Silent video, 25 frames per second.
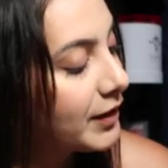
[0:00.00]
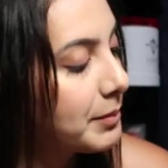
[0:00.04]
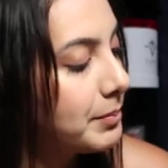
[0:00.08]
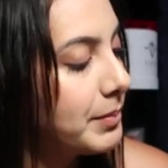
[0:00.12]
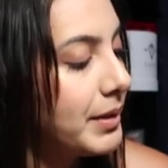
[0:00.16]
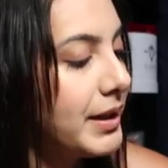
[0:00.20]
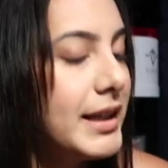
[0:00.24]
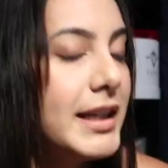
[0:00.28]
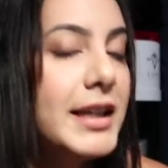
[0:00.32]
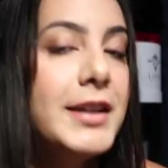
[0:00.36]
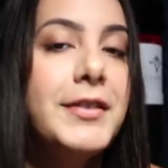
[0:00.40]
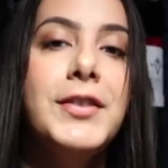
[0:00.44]

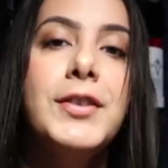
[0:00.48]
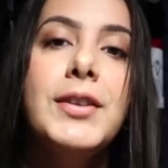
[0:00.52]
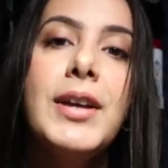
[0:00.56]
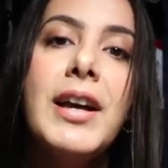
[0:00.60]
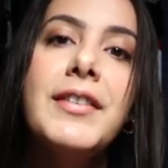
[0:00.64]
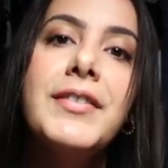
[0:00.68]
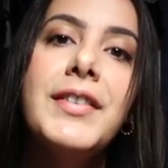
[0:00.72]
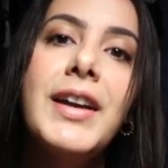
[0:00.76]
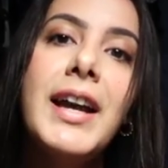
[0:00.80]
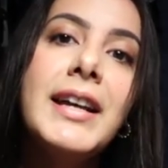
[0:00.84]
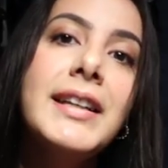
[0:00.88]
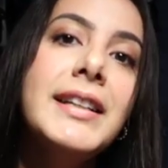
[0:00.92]
But if you
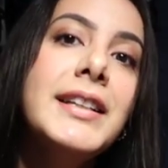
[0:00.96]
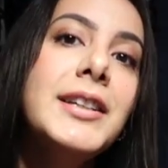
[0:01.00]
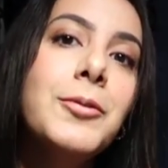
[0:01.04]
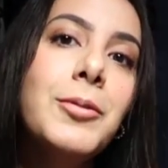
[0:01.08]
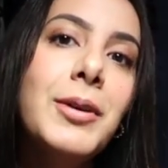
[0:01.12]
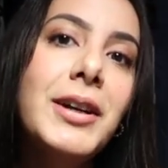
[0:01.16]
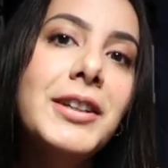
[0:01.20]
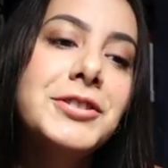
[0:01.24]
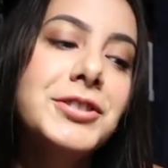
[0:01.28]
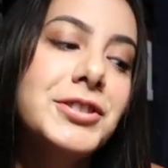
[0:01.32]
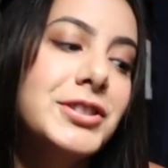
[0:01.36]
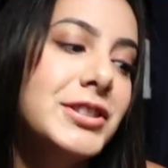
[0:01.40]
have any
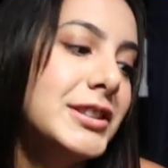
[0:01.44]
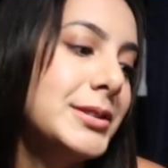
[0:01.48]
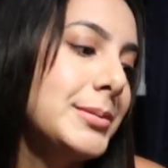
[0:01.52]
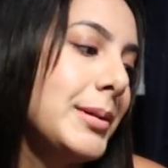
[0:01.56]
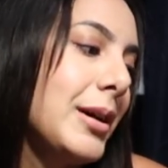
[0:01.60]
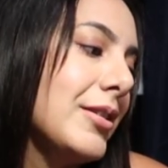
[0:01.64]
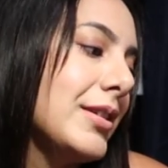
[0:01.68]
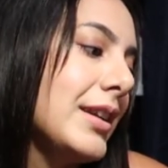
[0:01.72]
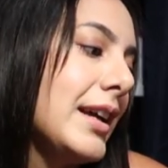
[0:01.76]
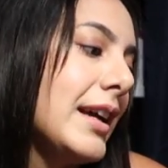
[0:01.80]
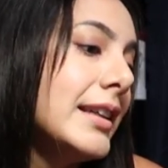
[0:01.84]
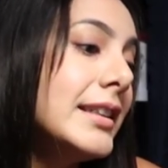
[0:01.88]
questions
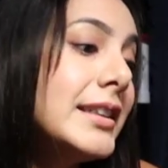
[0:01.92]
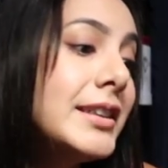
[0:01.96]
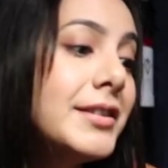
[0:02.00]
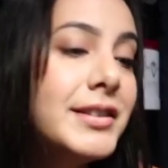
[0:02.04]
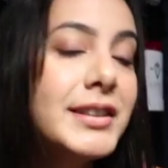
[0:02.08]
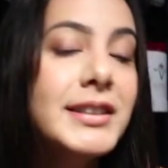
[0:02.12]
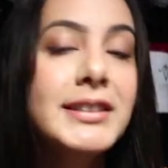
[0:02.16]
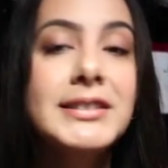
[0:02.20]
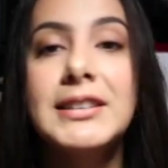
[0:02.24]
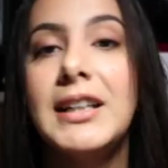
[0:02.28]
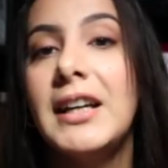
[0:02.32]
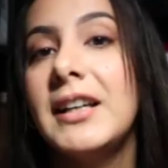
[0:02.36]
about any of
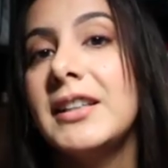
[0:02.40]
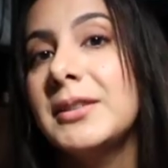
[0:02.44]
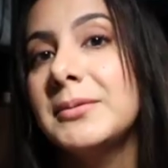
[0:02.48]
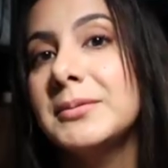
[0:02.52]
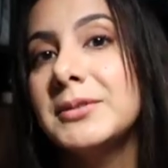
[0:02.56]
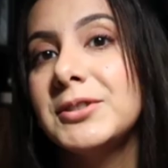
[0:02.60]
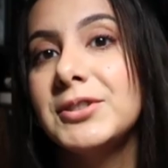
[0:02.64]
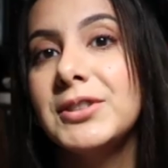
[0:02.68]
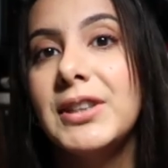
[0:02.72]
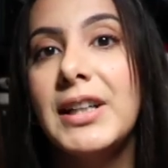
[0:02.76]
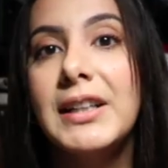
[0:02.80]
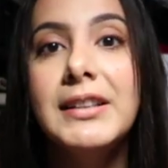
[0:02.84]
these
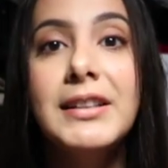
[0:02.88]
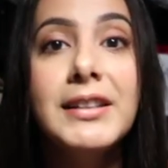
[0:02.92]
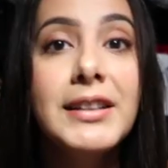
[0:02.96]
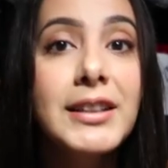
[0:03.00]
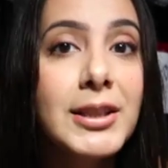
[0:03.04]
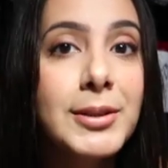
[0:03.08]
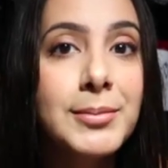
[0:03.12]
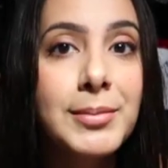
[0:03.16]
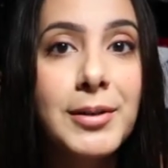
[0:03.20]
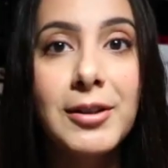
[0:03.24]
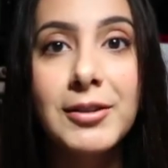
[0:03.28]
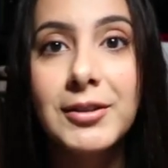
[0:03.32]
items or
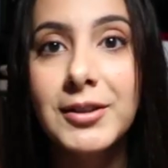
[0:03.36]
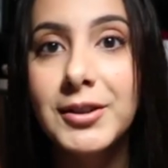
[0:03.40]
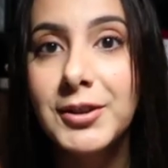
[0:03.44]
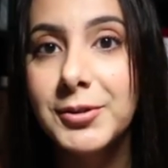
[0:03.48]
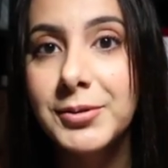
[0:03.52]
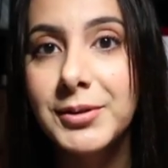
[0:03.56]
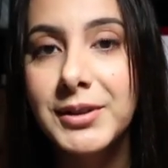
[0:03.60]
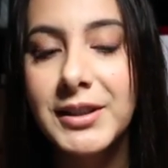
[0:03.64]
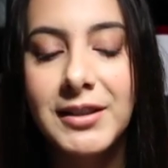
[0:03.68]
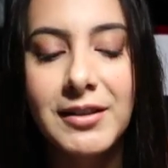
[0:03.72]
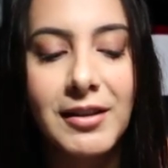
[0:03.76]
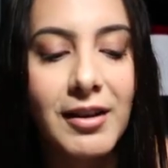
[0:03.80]
anything about
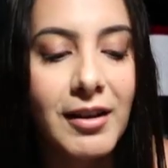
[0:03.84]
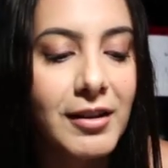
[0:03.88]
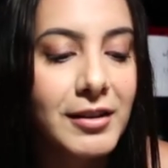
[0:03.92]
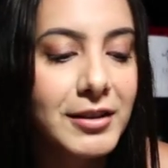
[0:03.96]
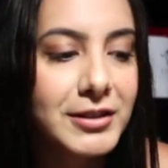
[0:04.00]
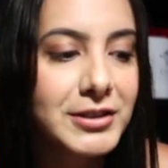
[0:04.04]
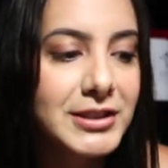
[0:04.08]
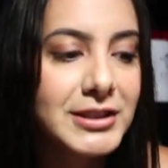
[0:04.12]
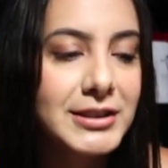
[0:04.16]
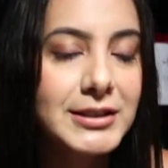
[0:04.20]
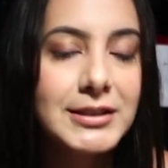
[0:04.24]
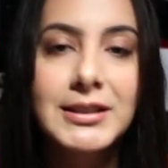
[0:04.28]
Louis at
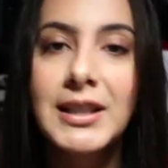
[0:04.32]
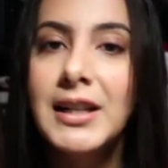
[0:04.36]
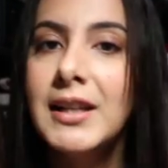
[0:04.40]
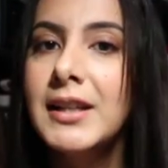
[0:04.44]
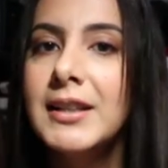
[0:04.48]
all, just